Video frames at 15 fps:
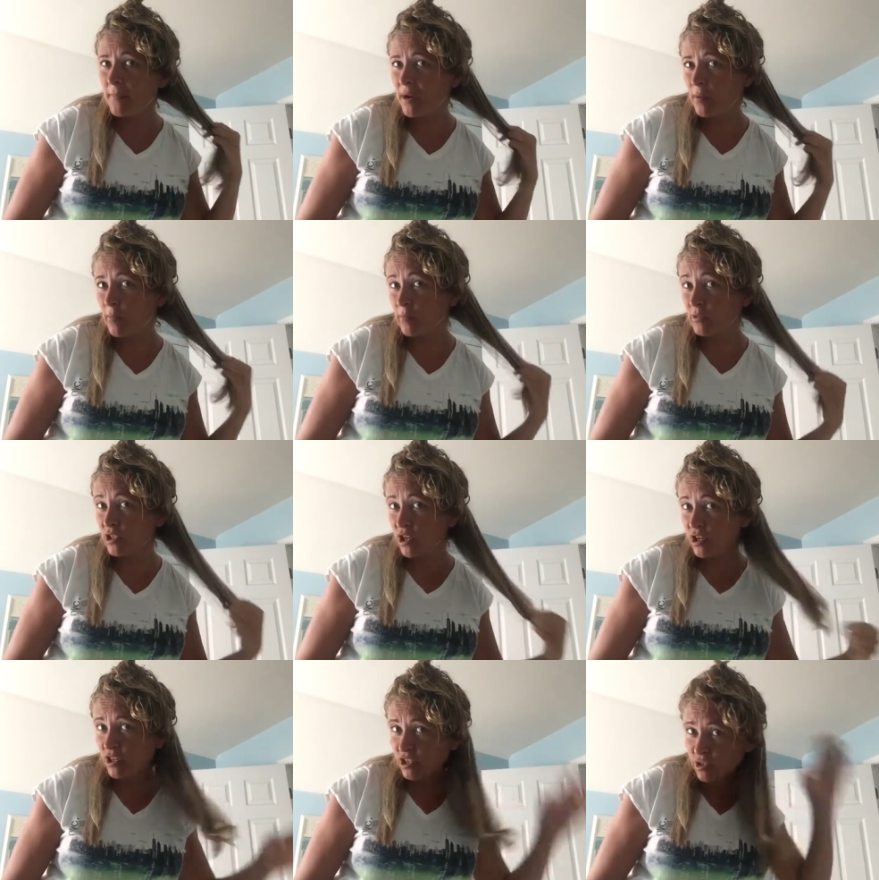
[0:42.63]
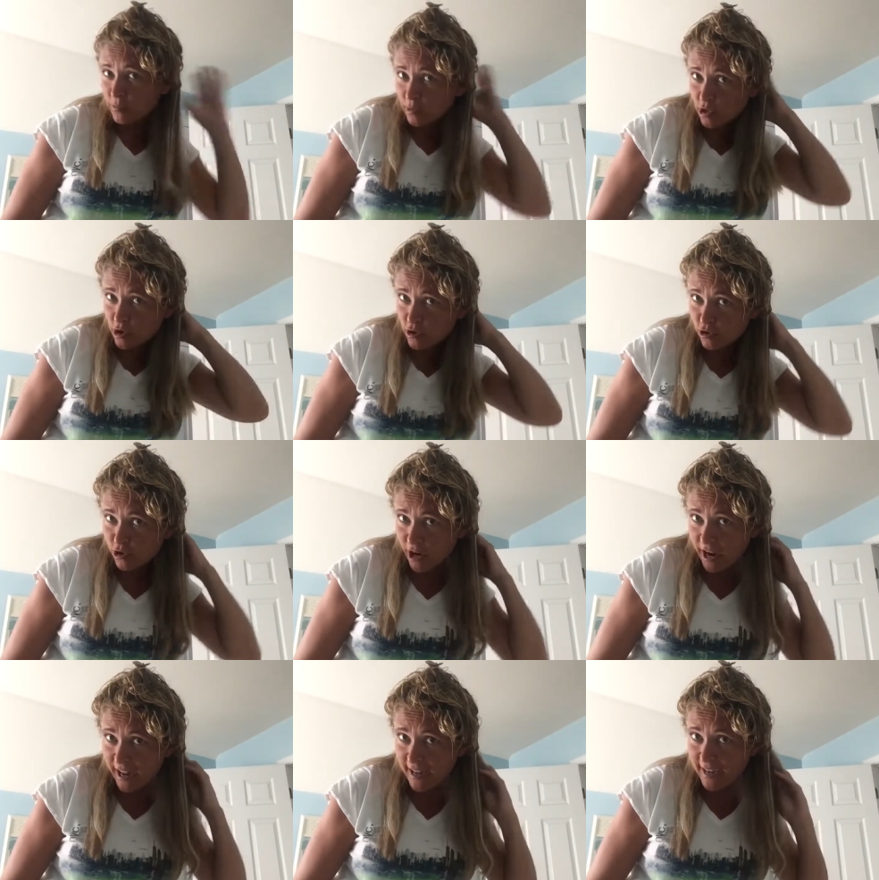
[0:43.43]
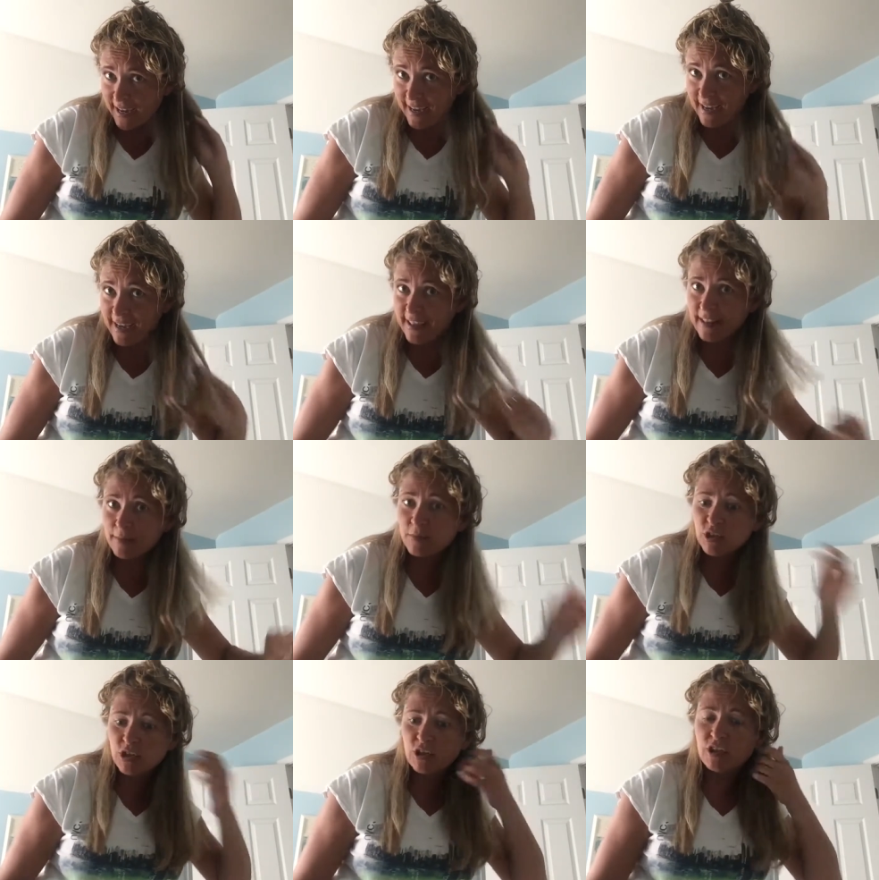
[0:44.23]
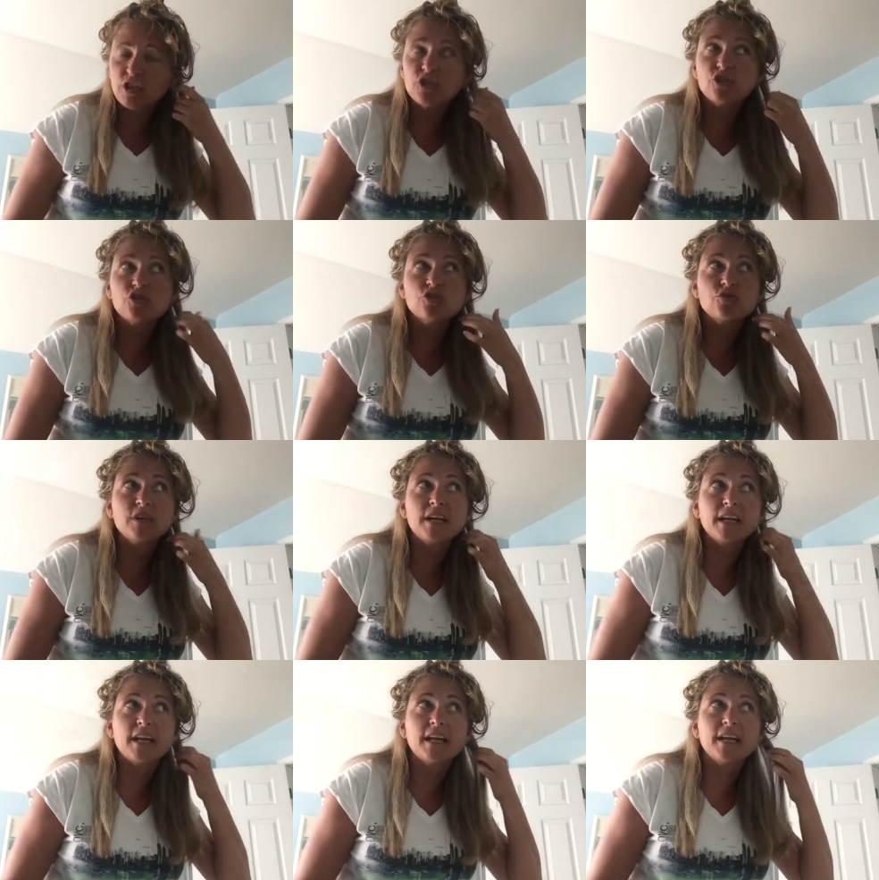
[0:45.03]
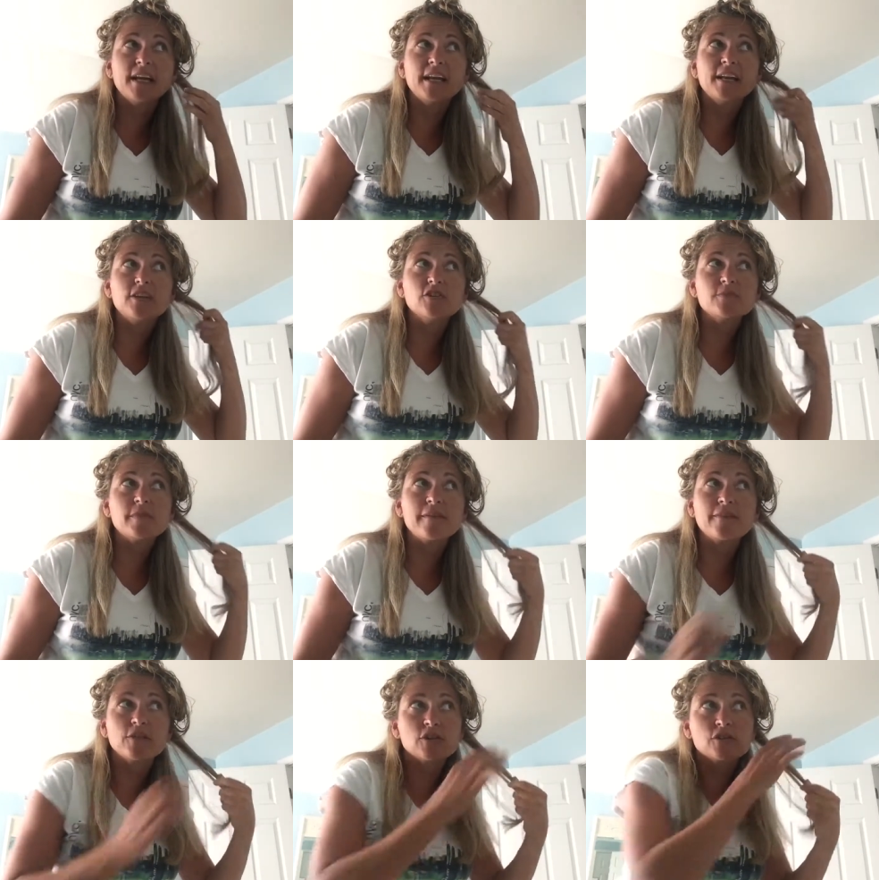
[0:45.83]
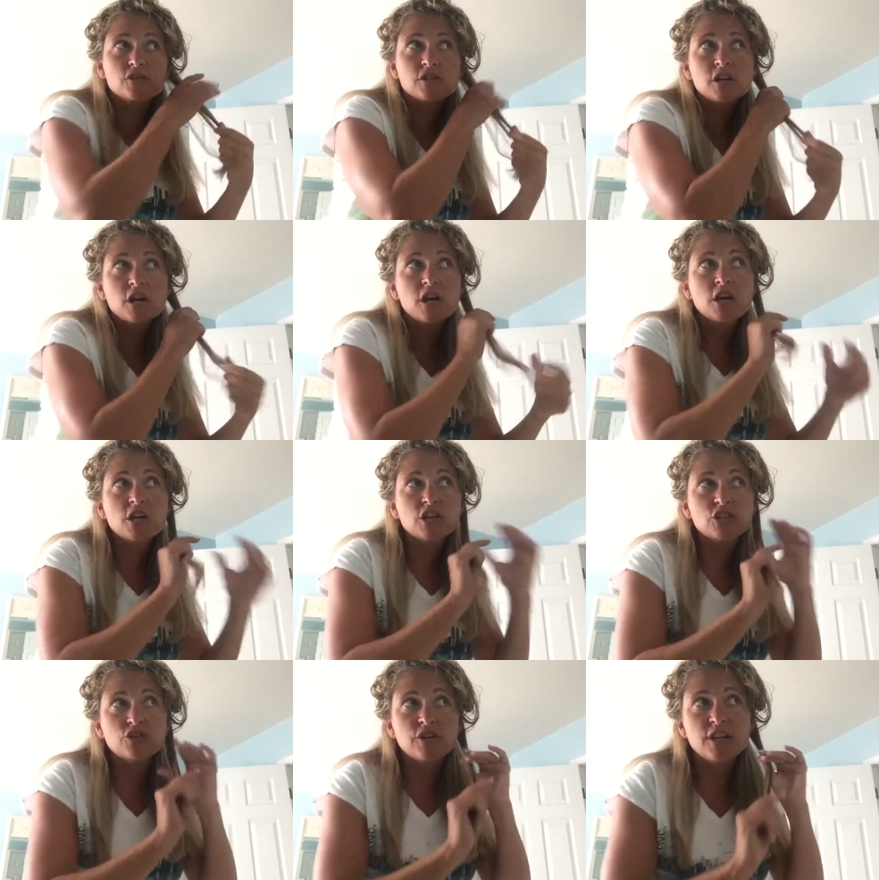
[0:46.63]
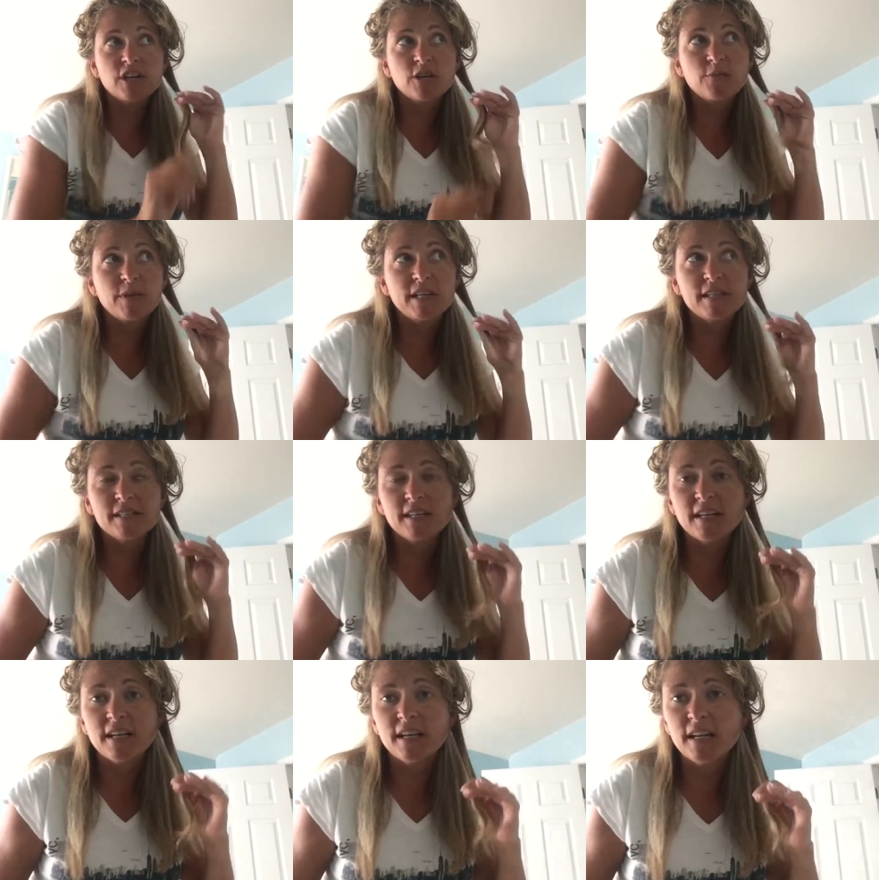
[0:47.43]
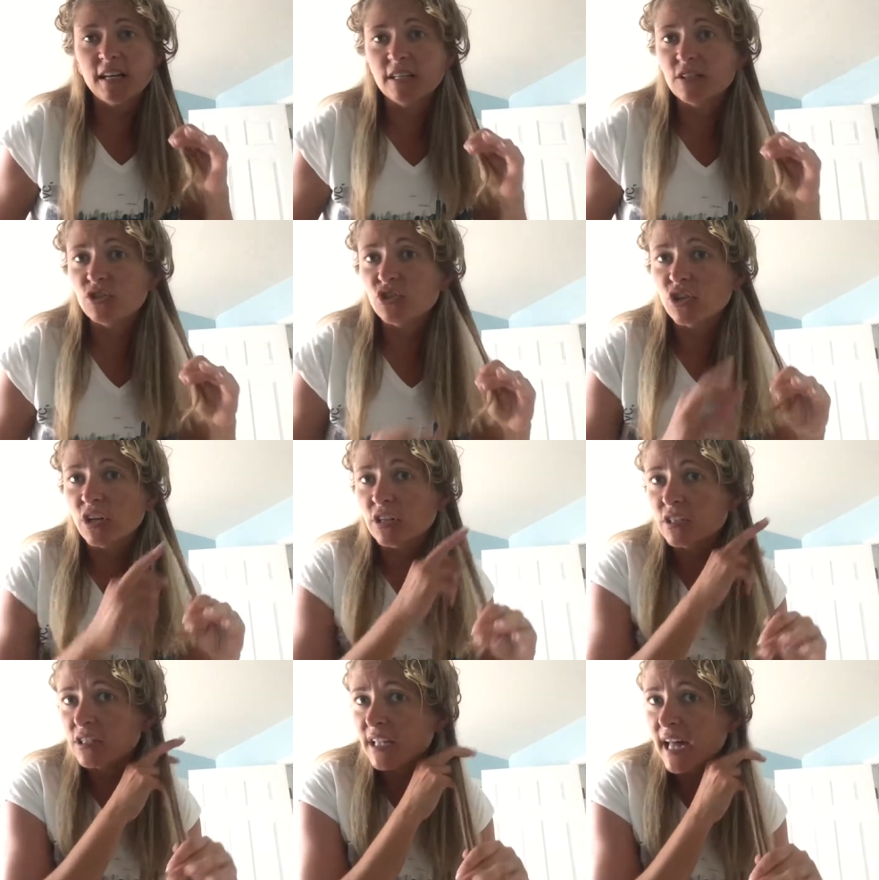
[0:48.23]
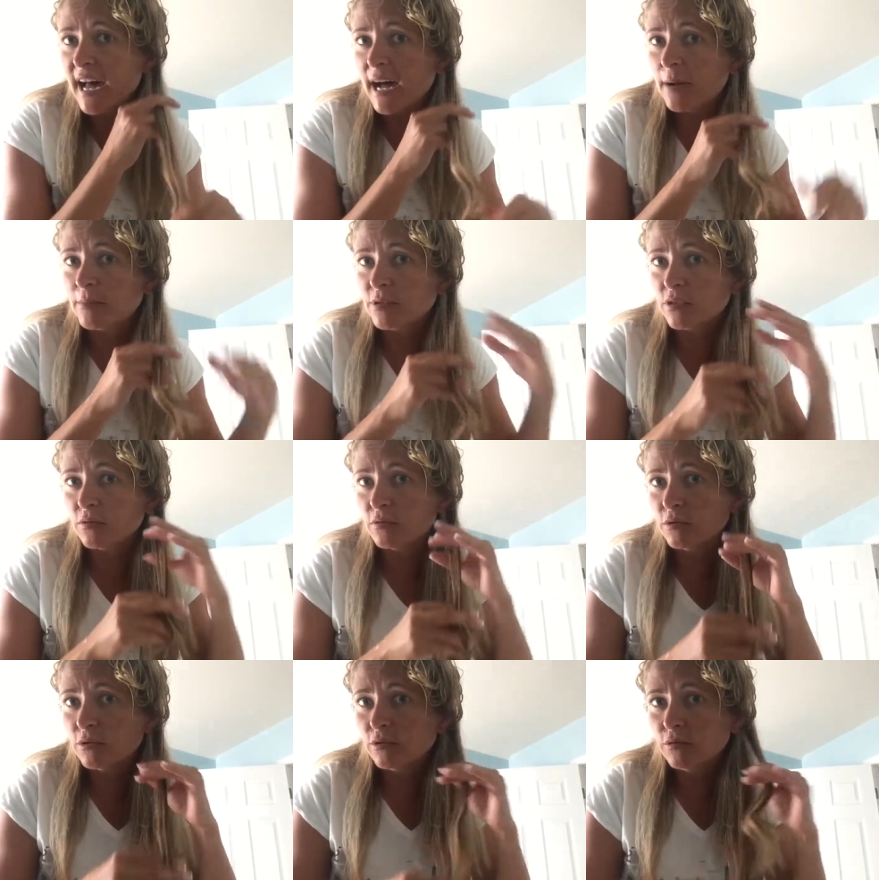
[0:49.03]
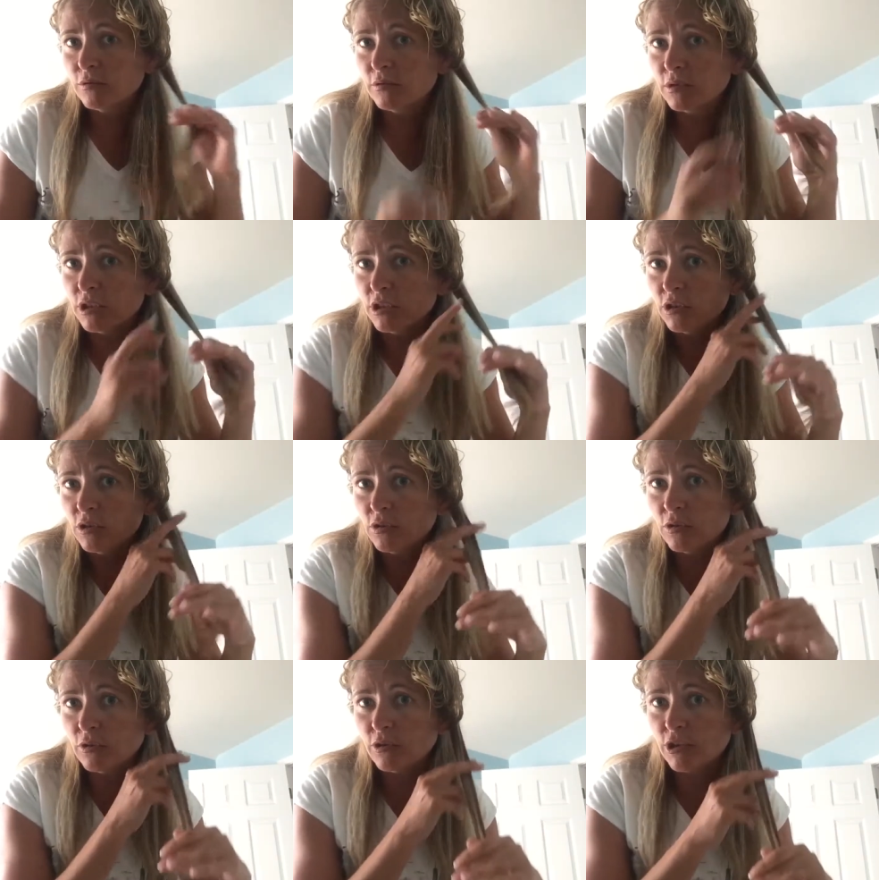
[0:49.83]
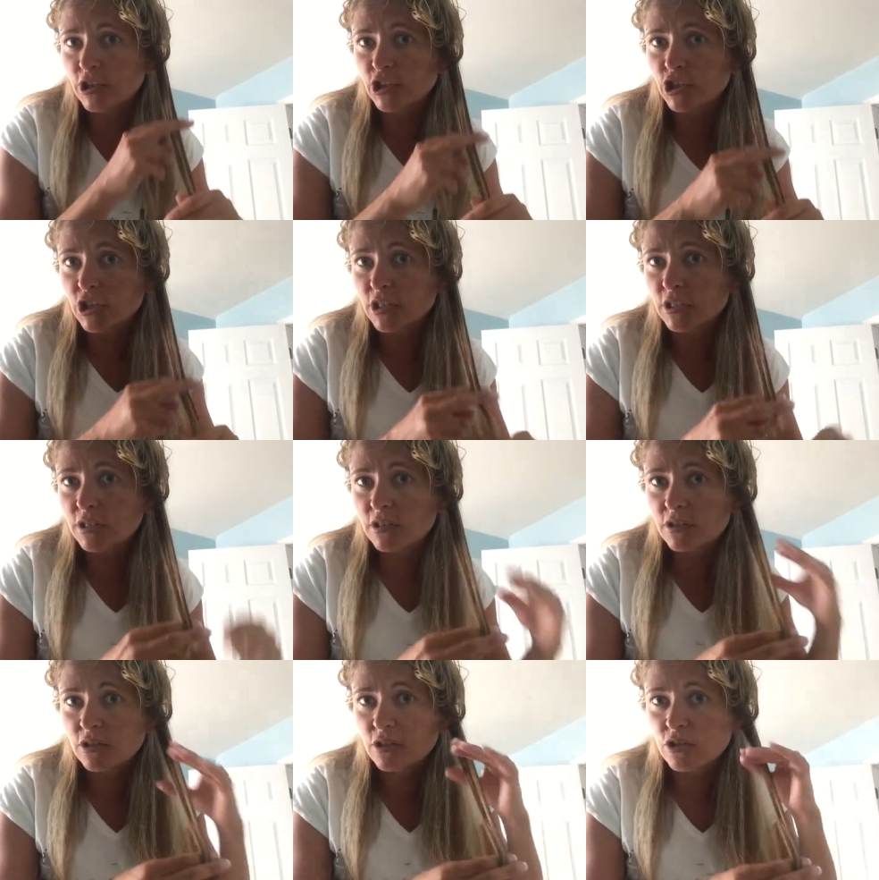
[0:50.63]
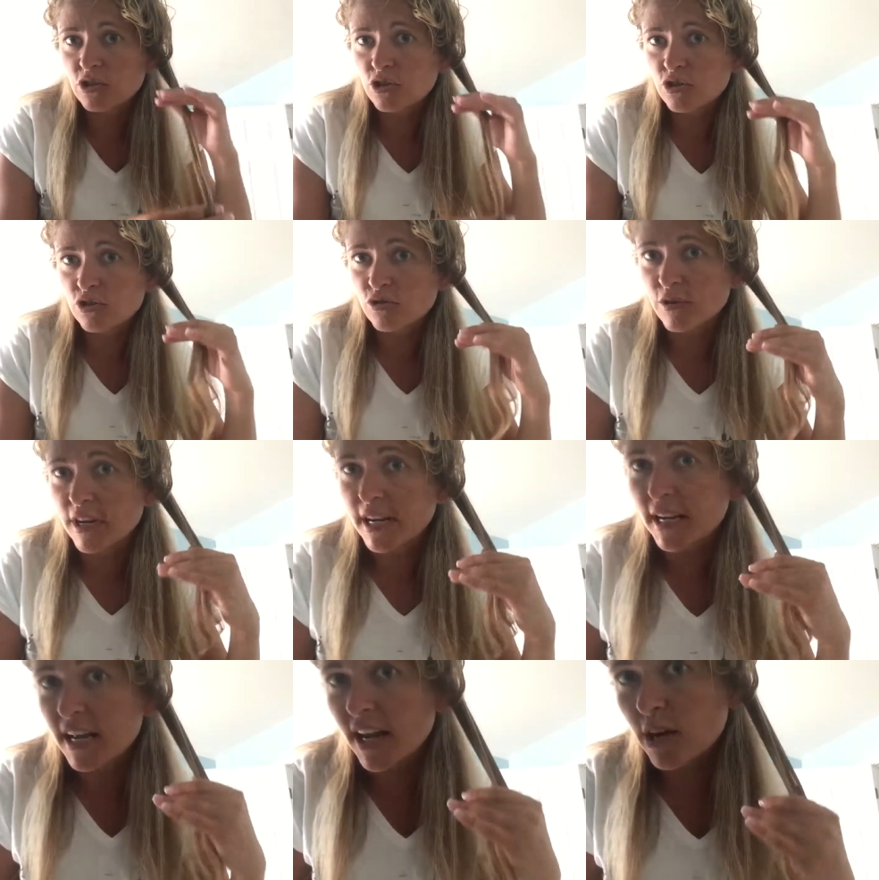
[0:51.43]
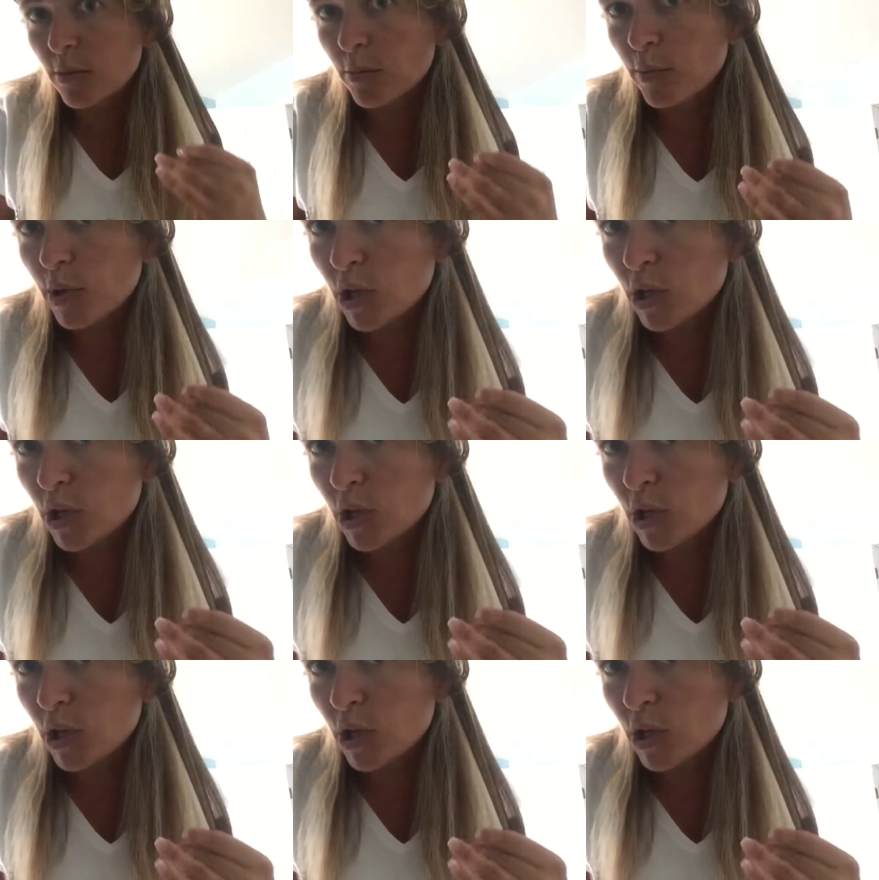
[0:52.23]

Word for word: But I'm starting to blow dry it and I'm starting to straighten it. And here's my first straightened piece and it is just absolutely gorgeous. Just straight and